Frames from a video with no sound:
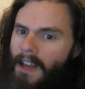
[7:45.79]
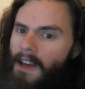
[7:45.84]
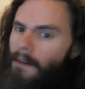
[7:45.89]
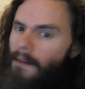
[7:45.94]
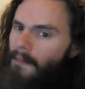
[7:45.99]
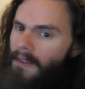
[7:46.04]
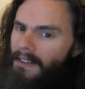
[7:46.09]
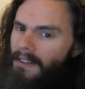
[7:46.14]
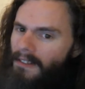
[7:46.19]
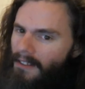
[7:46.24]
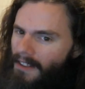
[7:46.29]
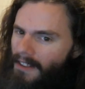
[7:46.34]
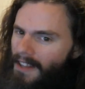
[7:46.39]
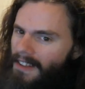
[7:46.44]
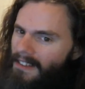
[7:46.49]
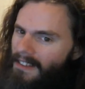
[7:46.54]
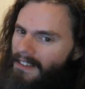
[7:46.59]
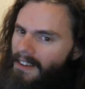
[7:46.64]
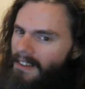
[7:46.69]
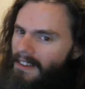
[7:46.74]
Ms.
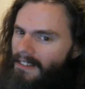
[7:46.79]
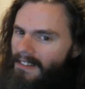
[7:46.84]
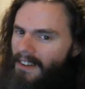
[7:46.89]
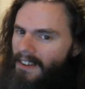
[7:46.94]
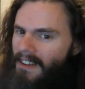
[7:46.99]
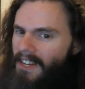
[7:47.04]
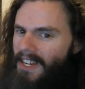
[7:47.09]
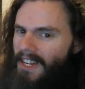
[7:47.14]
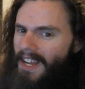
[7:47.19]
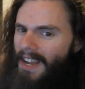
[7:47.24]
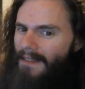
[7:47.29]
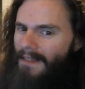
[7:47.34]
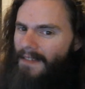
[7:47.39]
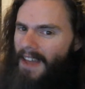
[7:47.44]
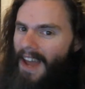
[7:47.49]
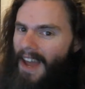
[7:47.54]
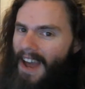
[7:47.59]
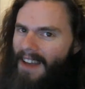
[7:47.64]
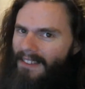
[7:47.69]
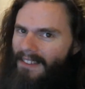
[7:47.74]
Zelenska said she gave the
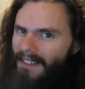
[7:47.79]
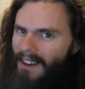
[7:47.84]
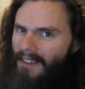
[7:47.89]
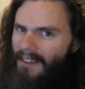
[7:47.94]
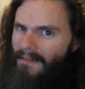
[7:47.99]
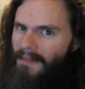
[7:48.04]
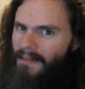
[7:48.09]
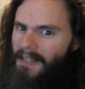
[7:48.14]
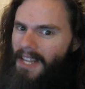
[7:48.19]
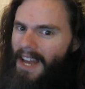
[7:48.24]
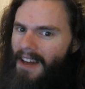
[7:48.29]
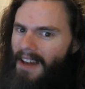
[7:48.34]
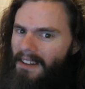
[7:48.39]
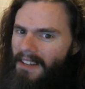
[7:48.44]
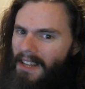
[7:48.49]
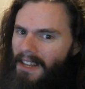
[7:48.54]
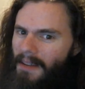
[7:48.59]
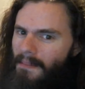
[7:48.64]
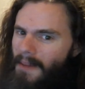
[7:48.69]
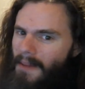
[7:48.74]
Azov
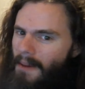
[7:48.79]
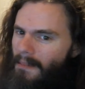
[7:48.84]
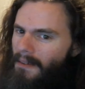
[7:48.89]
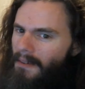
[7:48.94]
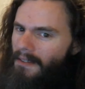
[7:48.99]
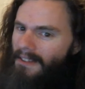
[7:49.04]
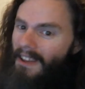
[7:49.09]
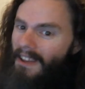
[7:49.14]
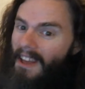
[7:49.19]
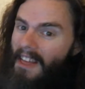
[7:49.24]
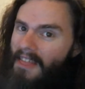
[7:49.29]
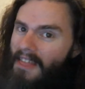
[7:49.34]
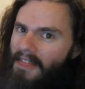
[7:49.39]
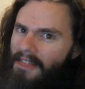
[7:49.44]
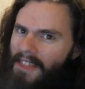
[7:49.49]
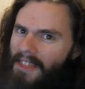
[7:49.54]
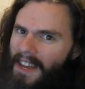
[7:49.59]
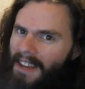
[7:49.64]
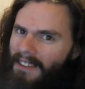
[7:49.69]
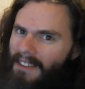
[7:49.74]
battalion members
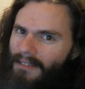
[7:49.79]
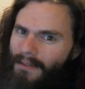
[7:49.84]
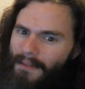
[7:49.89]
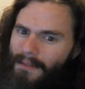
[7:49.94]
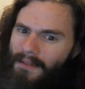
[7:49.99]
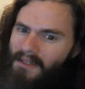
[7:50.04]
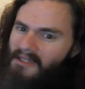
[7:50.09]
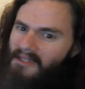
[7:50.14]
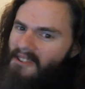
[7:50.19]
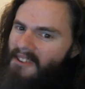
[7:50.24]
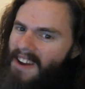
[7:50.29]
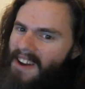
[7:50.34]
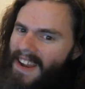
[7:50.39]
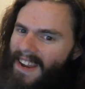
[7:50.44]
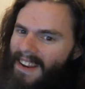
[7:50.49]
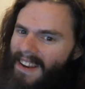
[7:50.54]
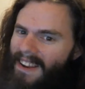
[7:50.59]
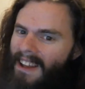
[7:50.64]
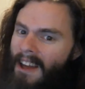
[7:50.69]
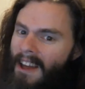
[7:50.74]
thanks from
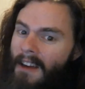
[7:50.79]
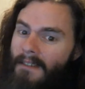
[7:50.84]
Ukraine,